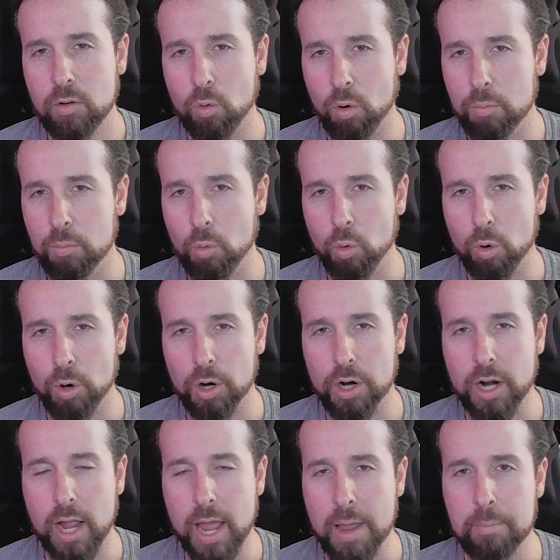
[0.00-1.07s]
or more
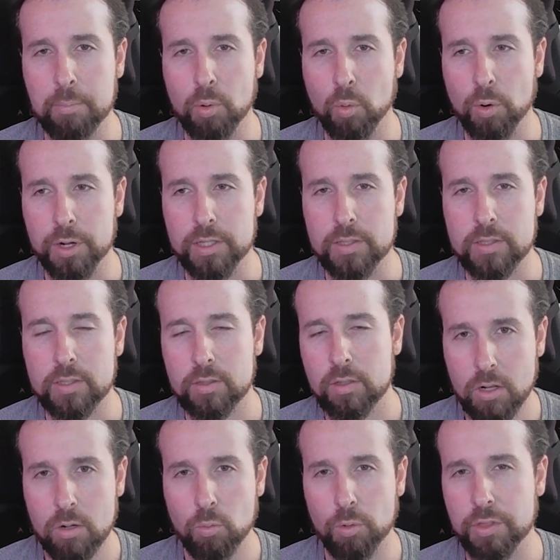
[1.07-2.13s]
endpoints
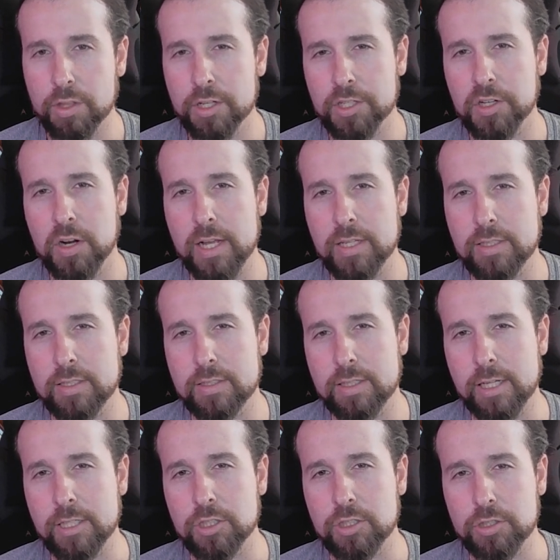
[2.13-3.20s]
within your
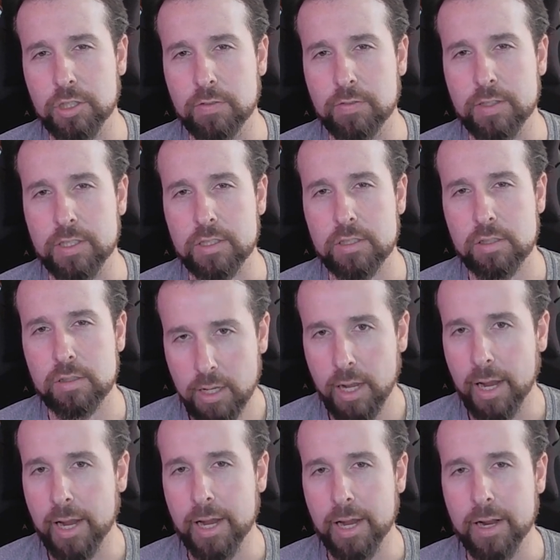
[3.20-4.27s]
SSH service.
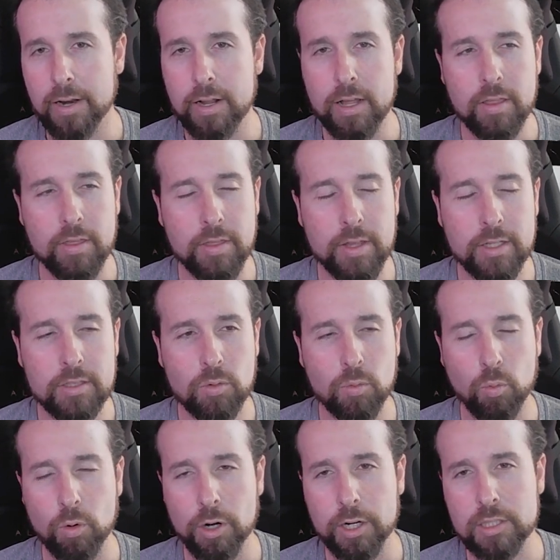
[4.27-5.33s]
And this
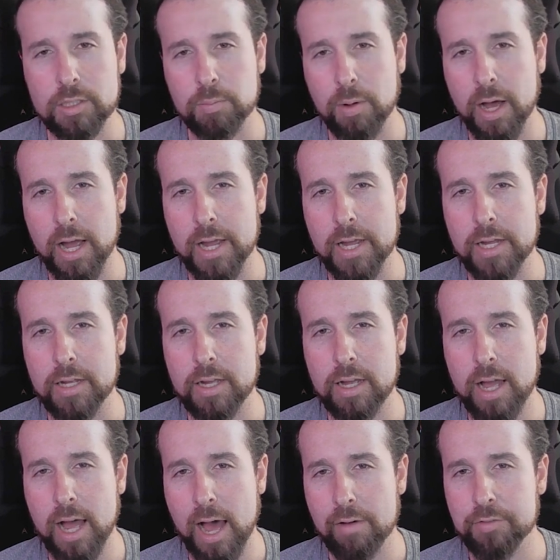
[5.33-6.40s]
works by
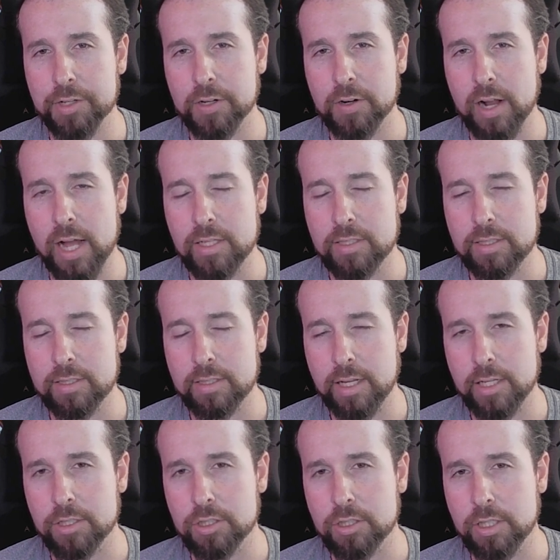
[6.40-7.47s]
having your
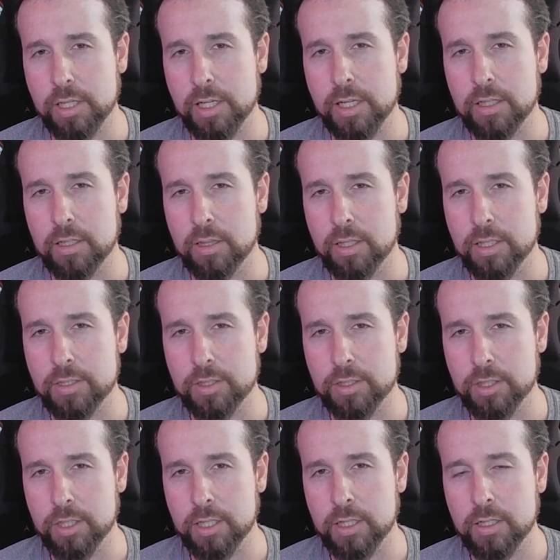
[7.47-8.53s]
SSHD
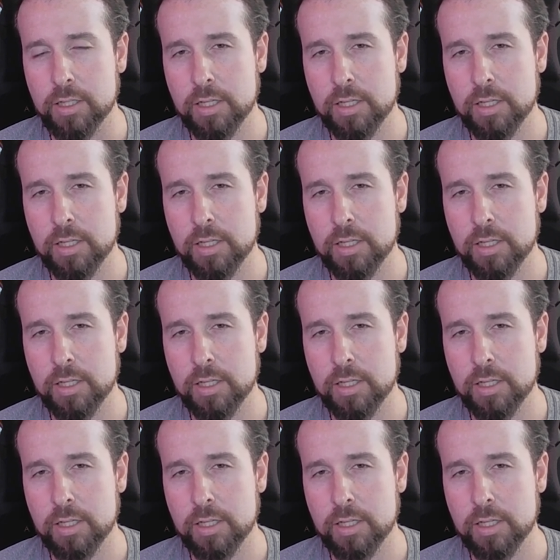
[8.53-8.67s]
listener